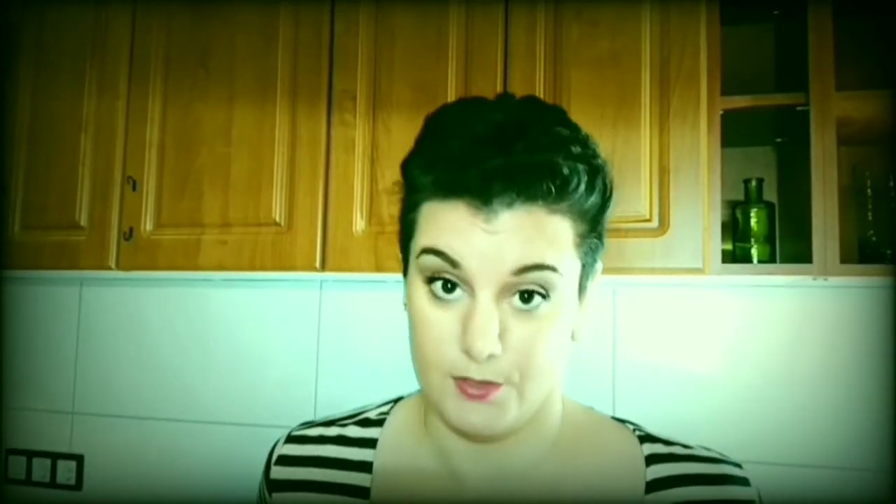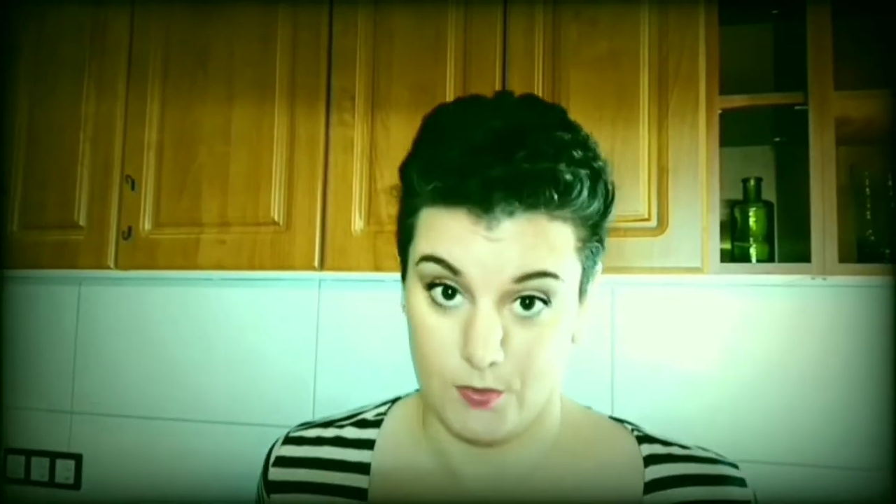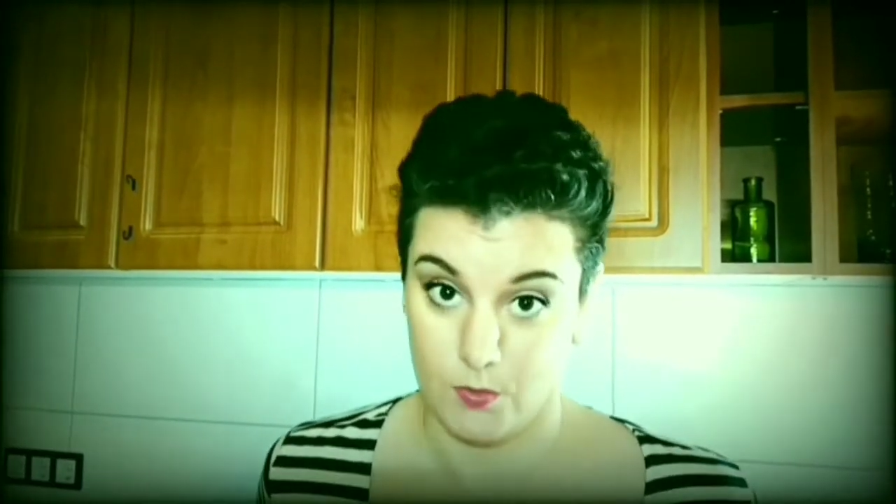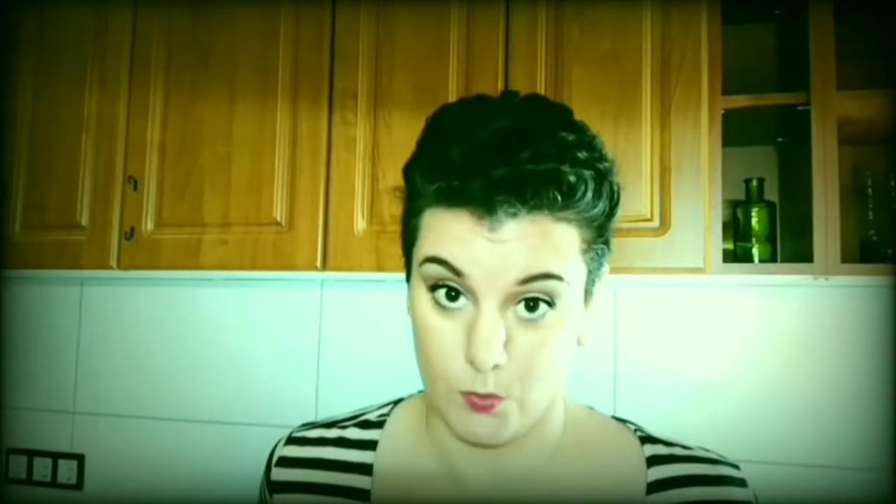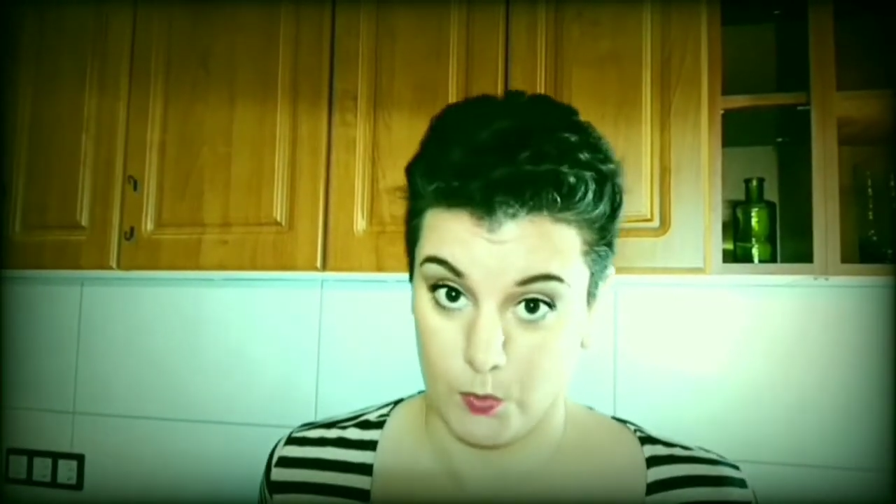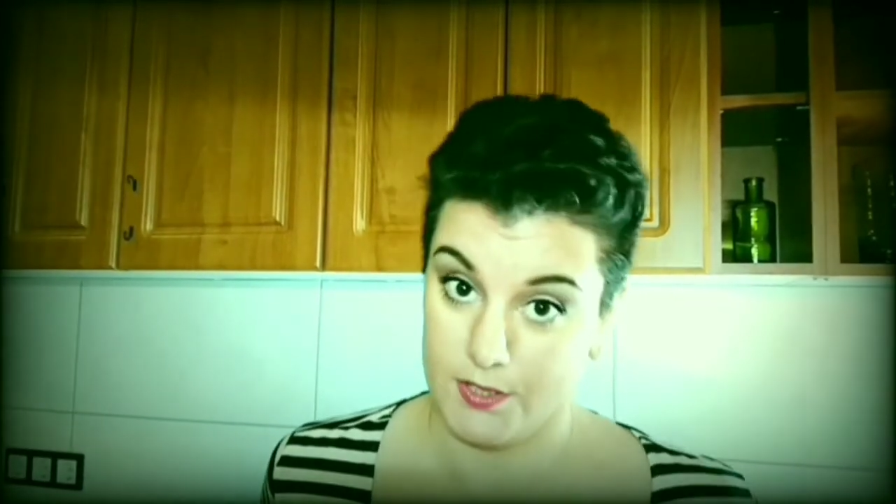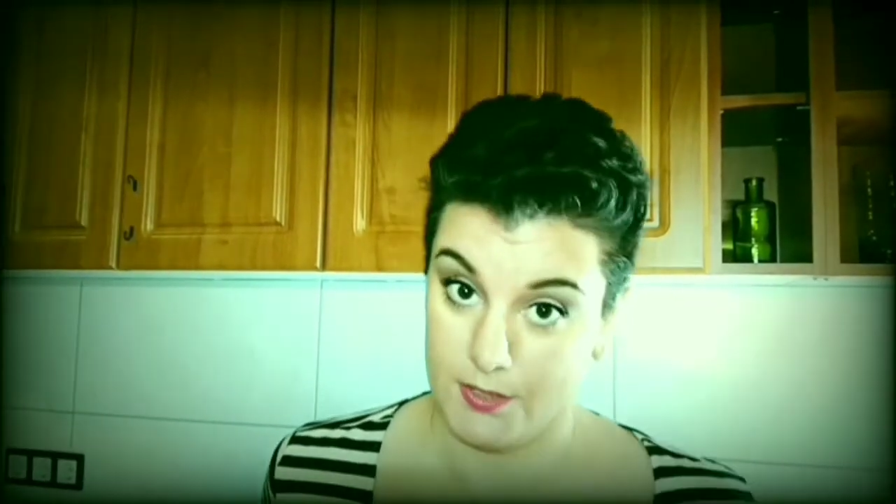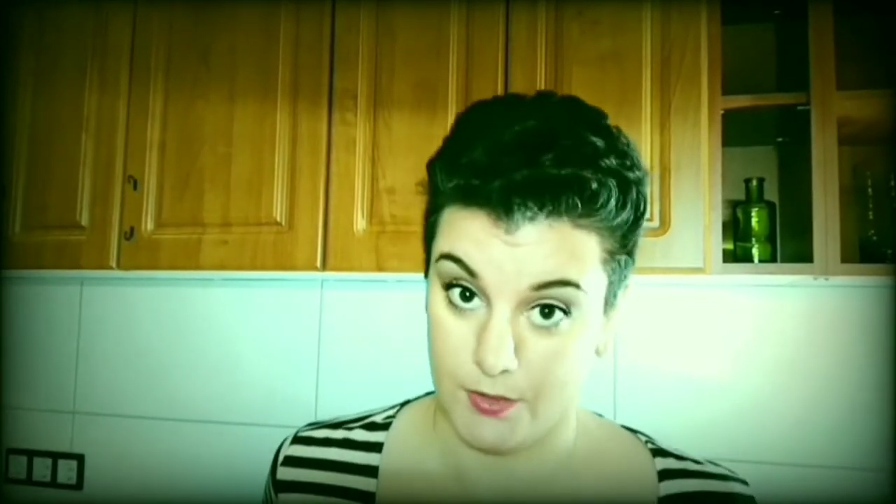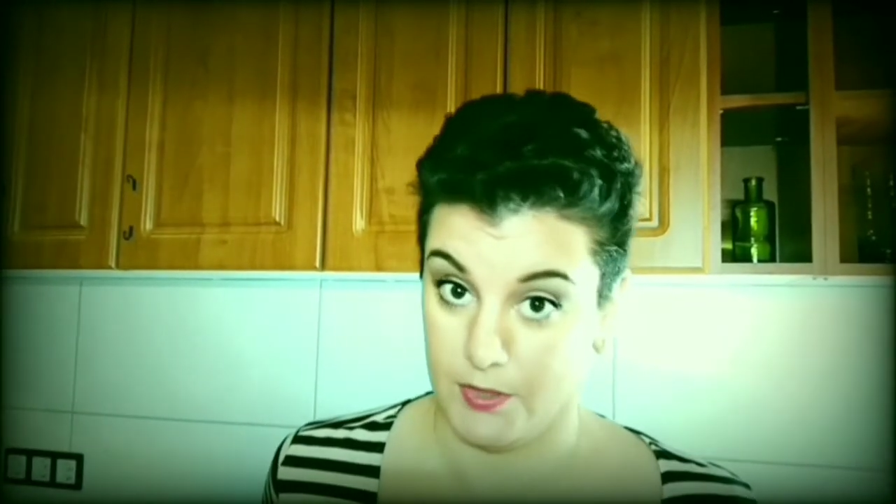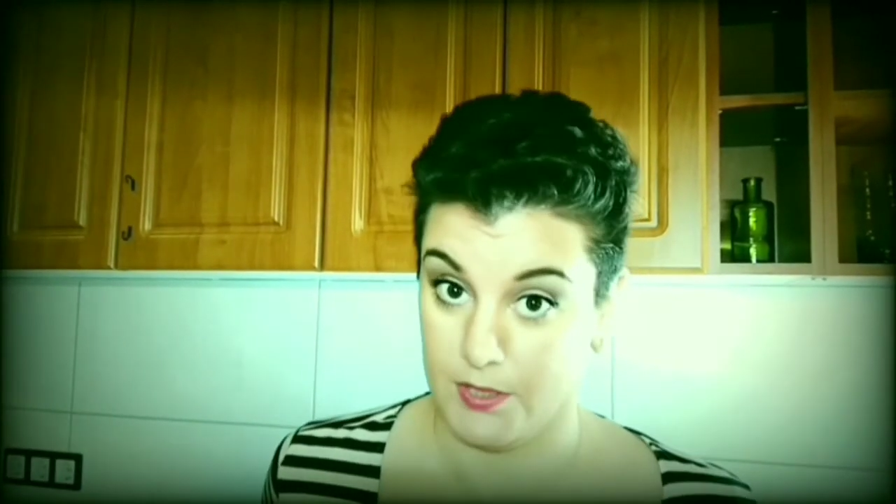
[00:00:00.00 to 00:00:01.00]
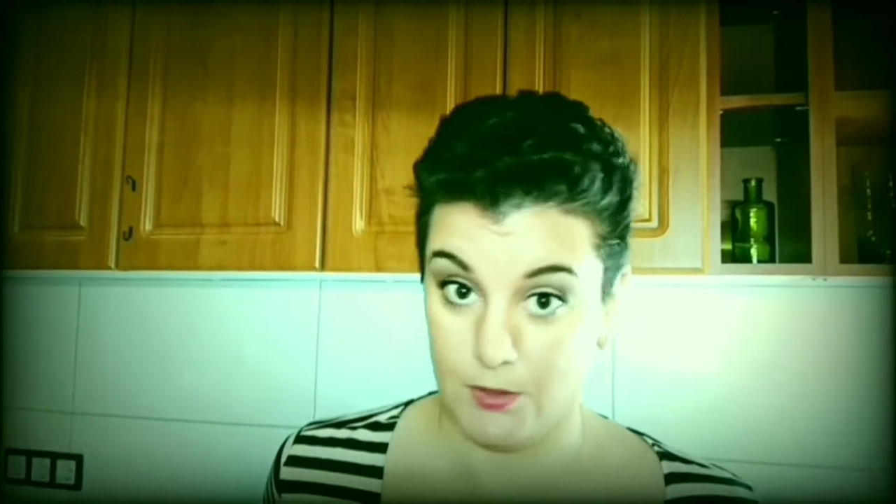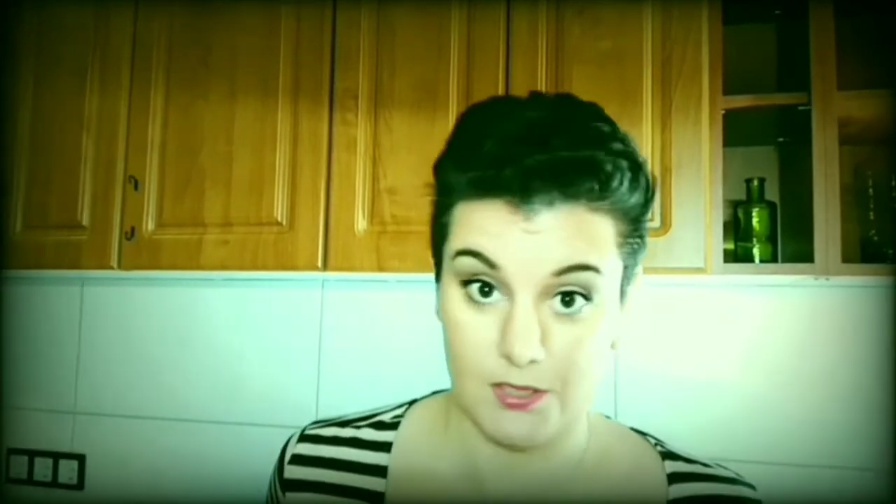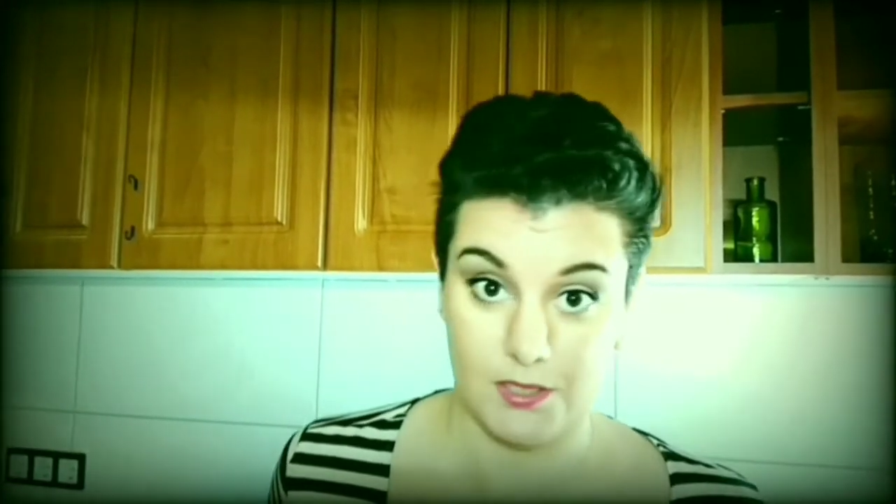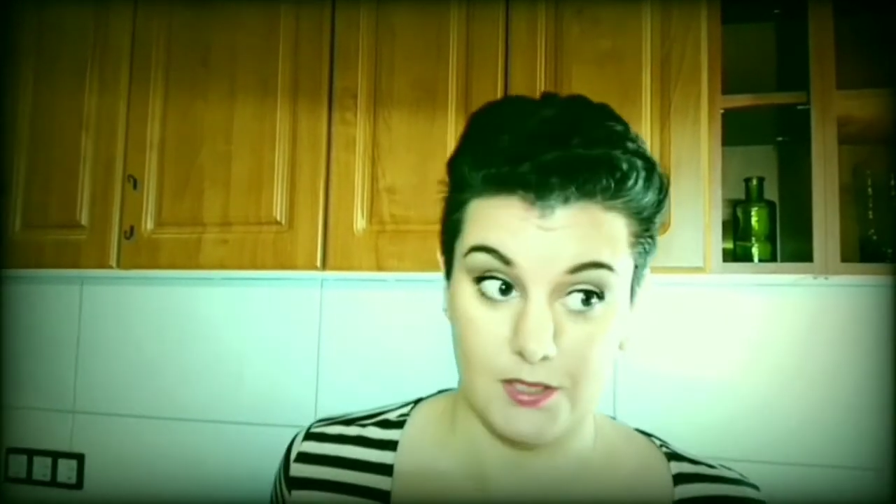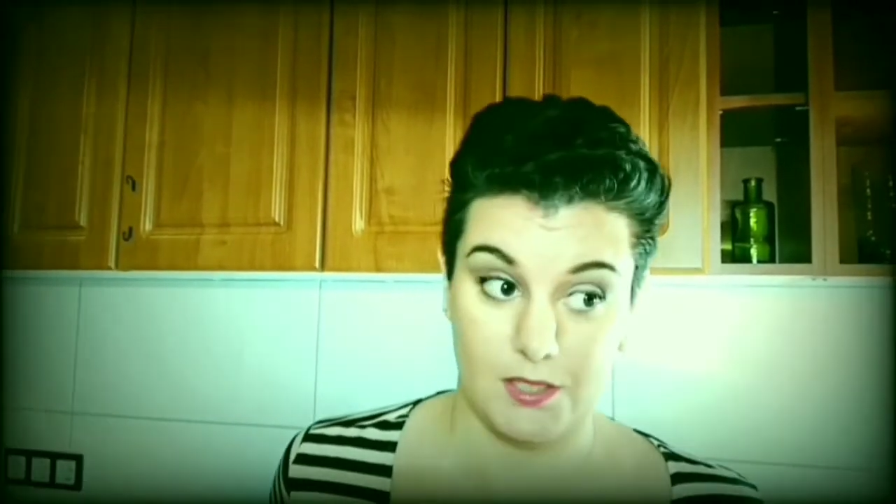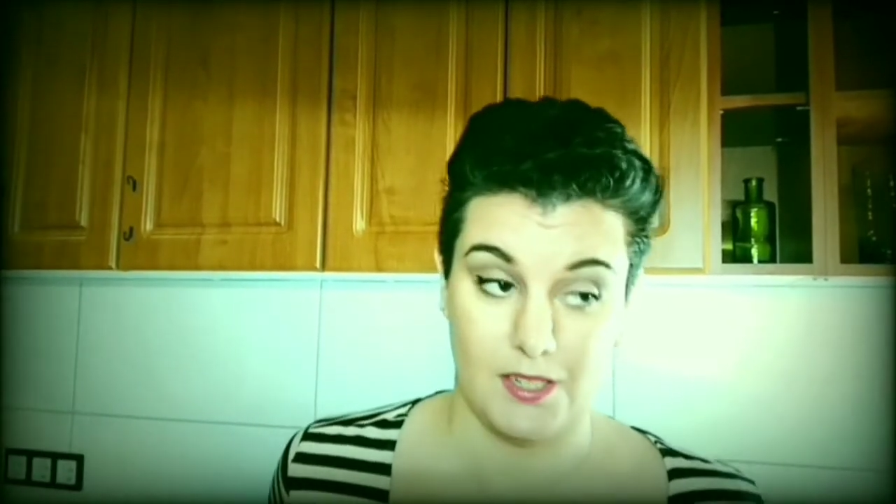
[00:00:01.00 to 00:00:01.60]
wasting resources,